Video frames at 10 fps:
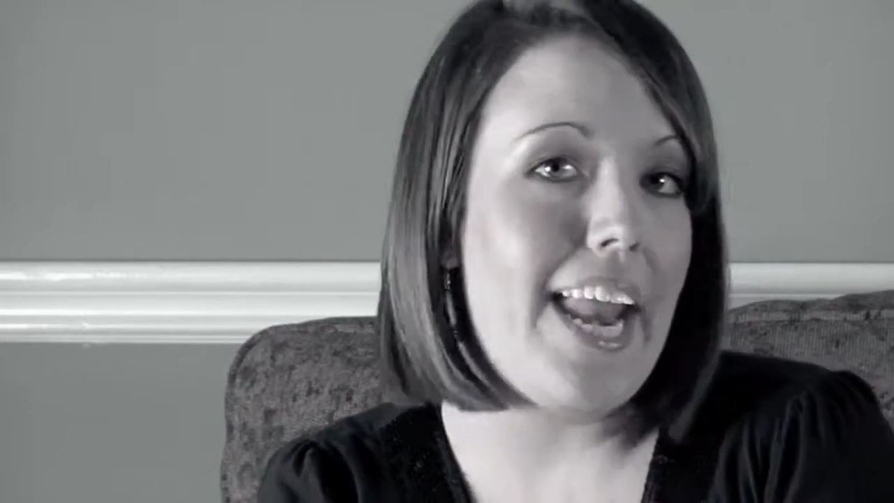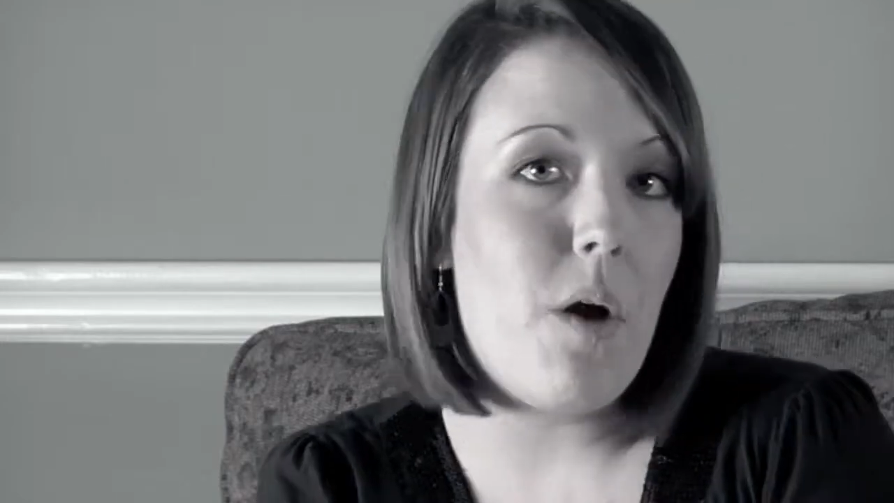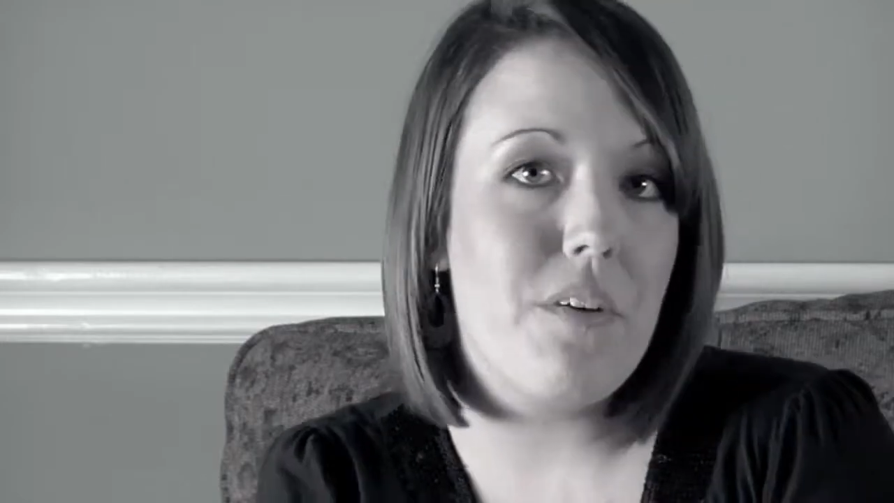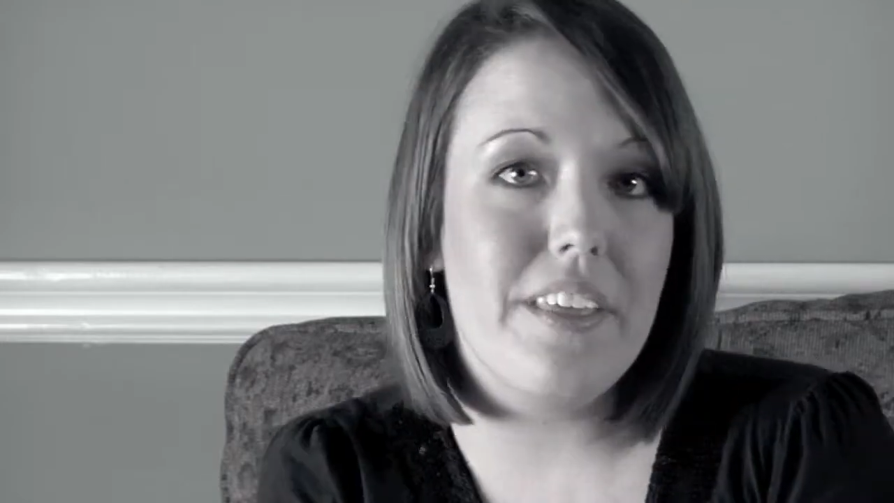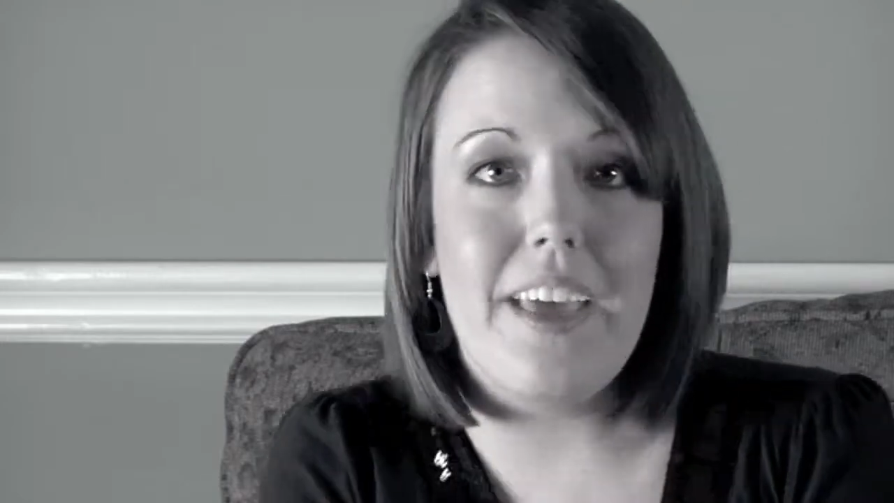
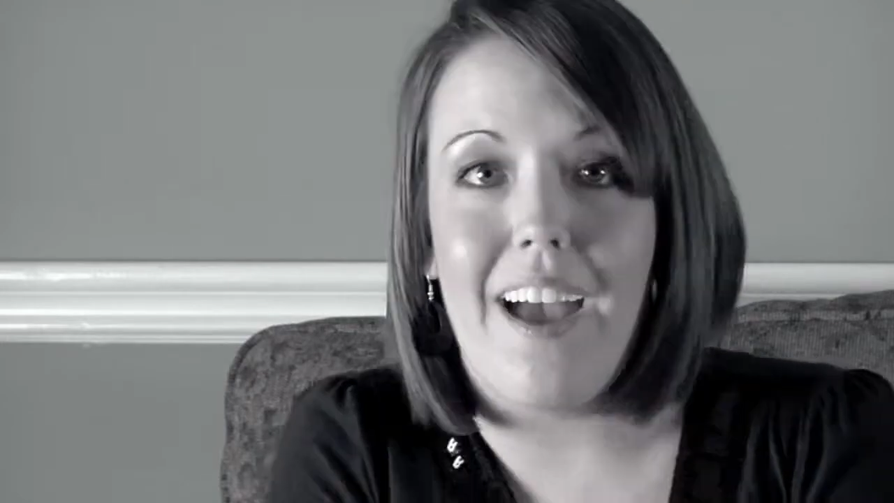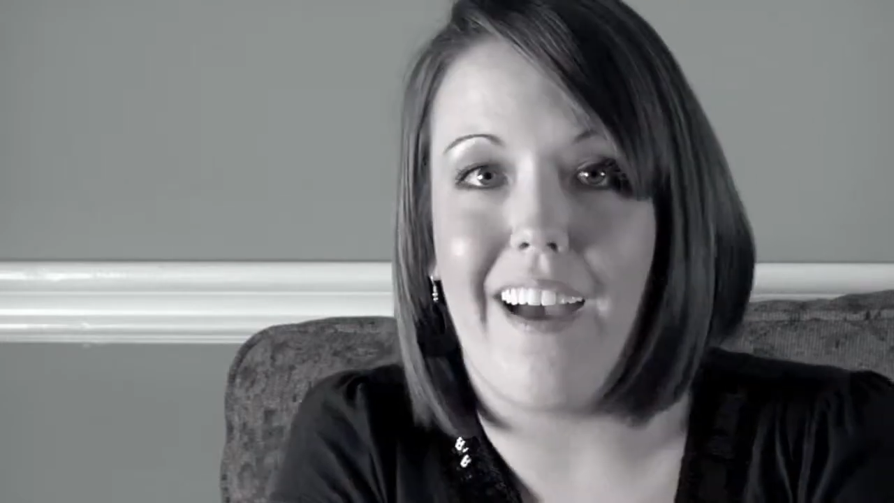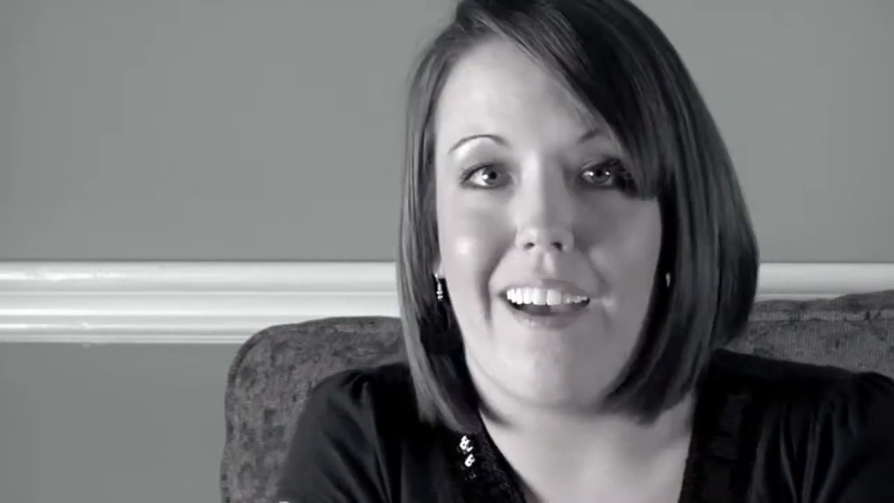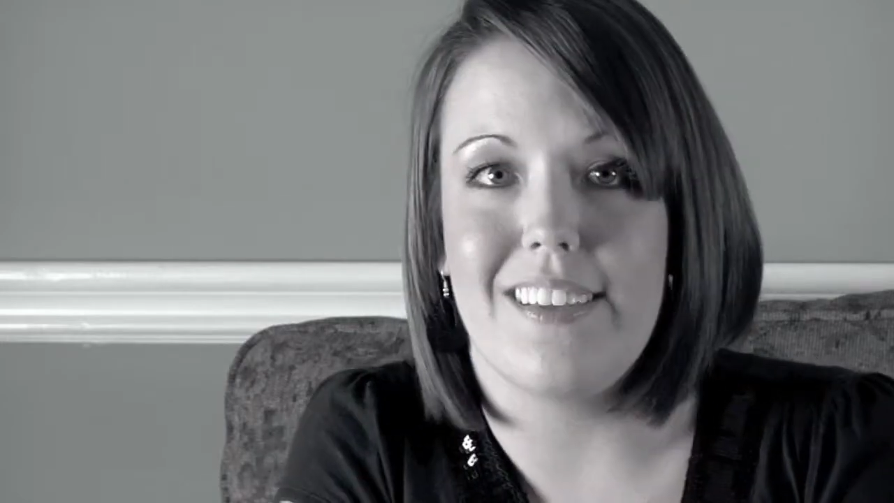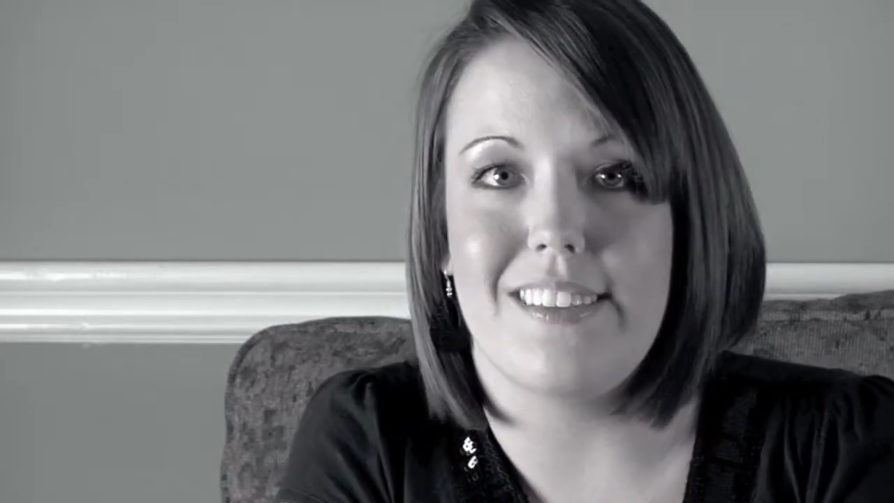out with the
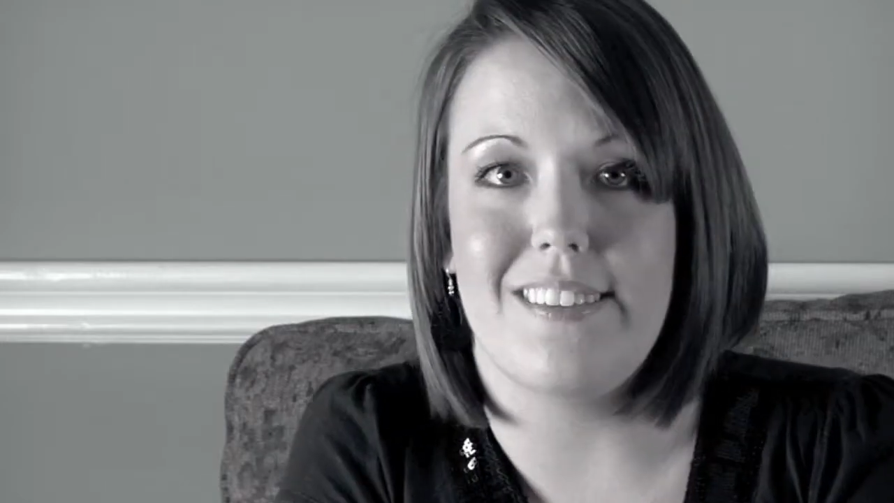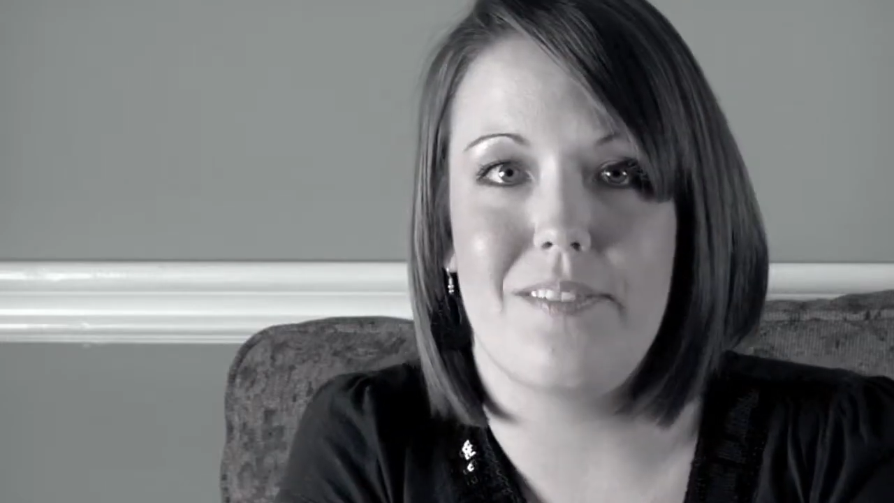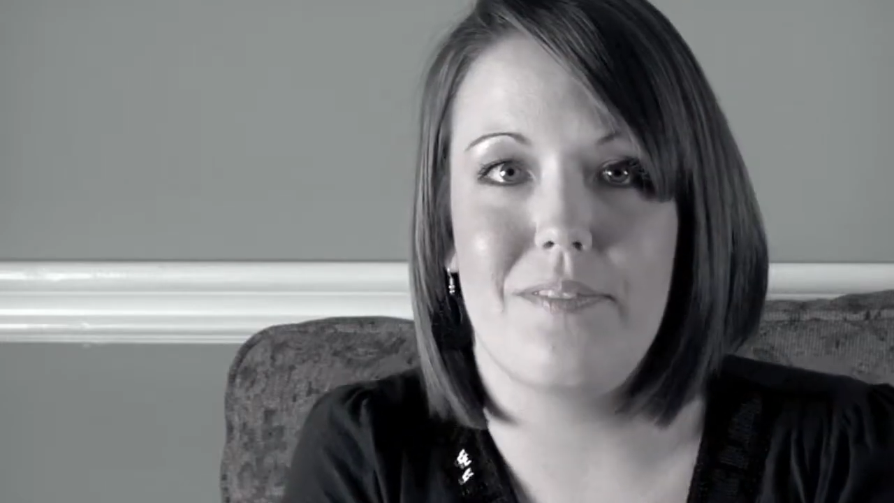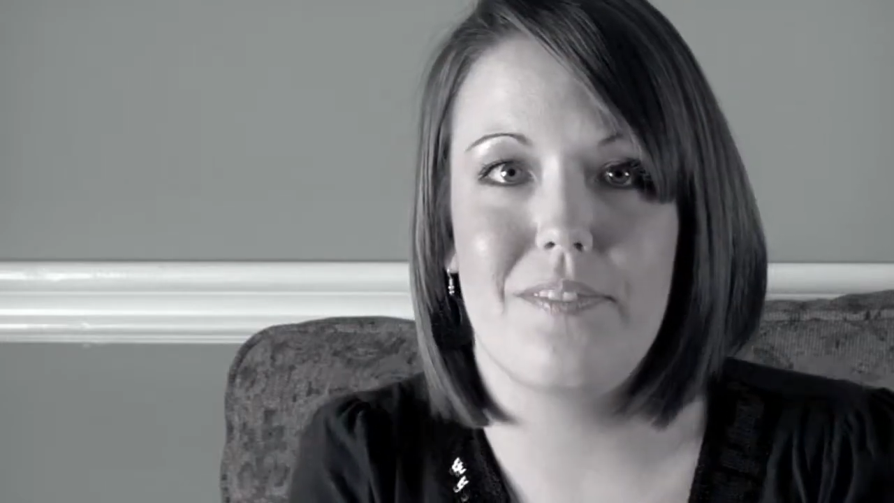guys.